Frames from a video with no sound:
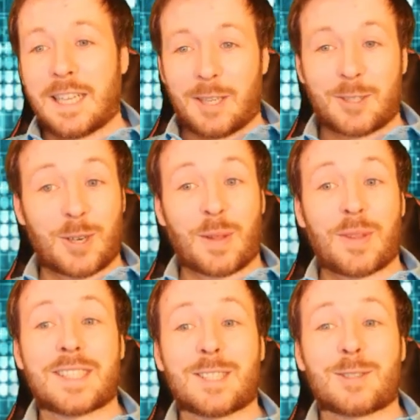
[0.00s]
So now
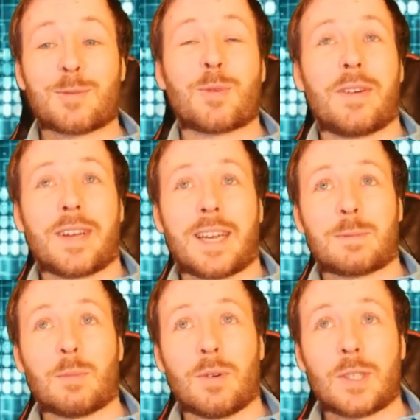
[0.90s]
this is where it gets
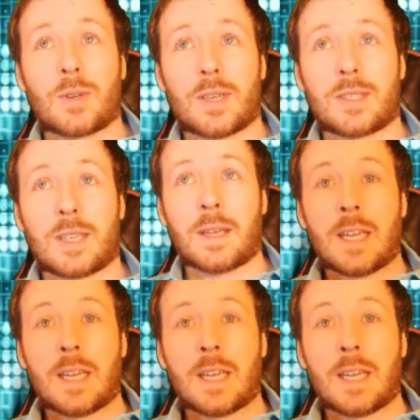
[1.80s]
more interesting.